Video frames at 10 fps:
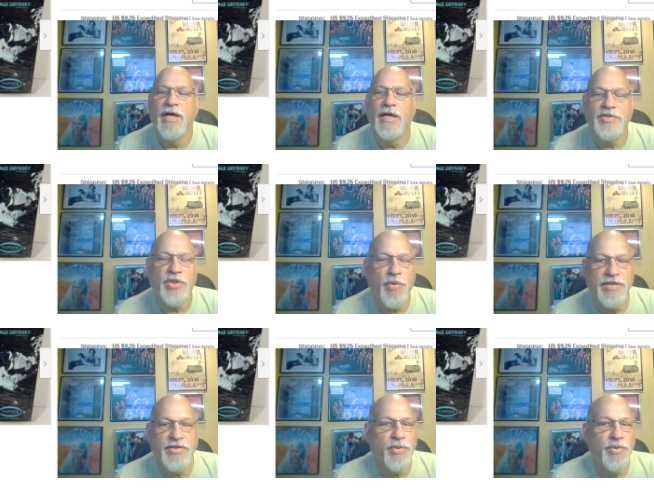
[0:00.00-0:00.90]
It's a
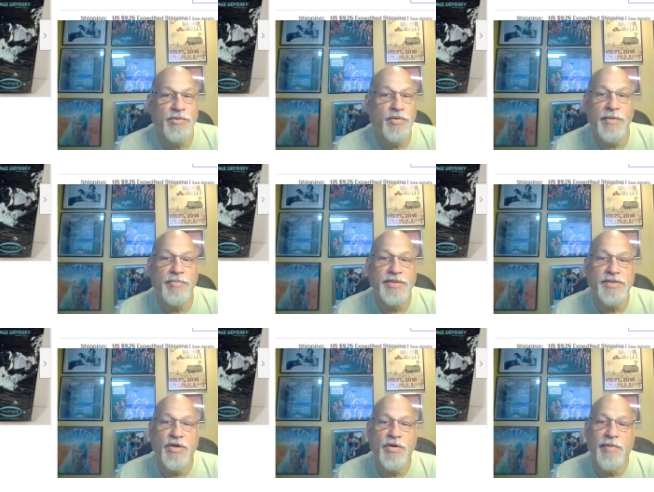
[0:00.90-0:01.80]
great
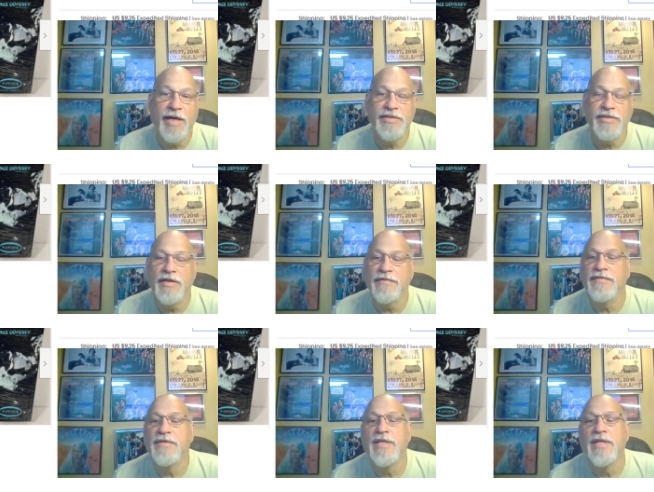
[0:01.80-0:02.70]
place to go and buy
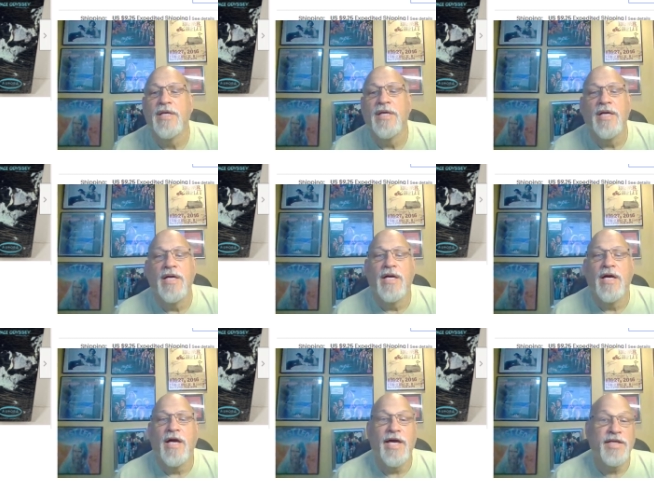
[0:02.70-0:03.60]
stuff,
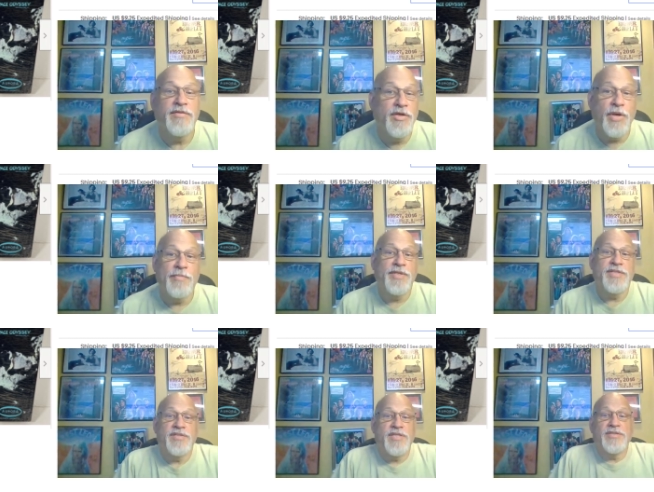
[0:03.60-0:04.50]
and a great
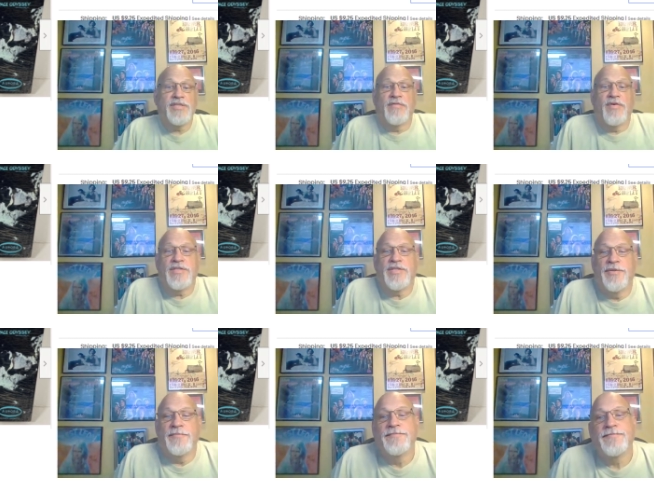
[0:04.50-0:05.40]
place to sell stuff
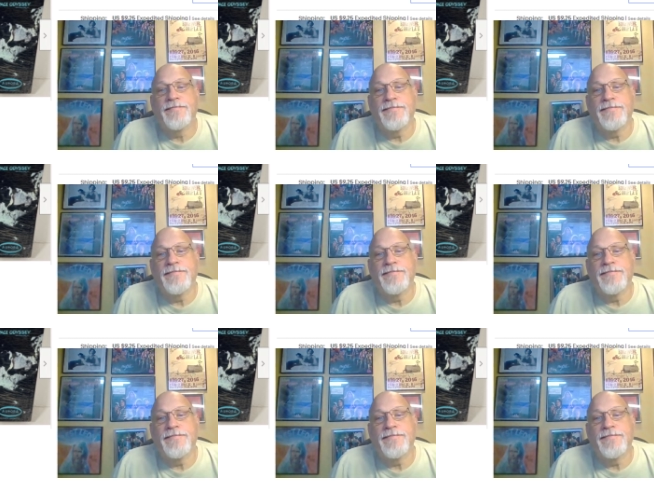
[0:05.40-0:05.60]
also.